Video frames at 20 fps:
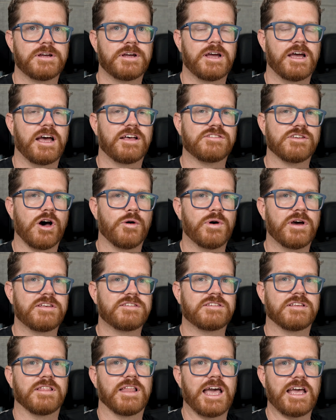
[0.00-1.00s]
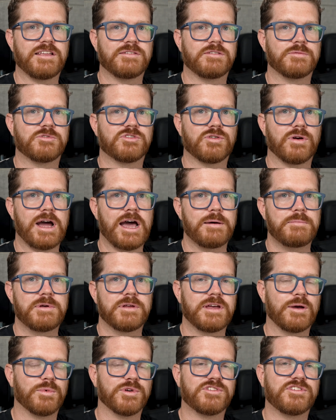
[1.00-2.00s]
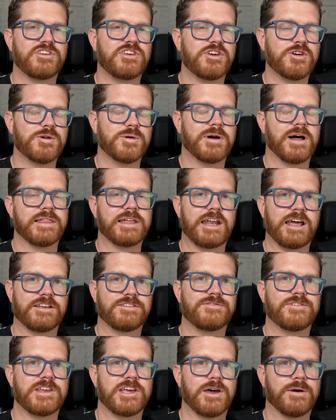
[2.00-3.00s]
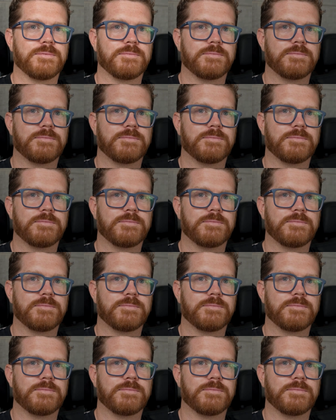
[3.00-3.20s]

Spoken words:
As always, like and subscribe, and we'll see you on the next video.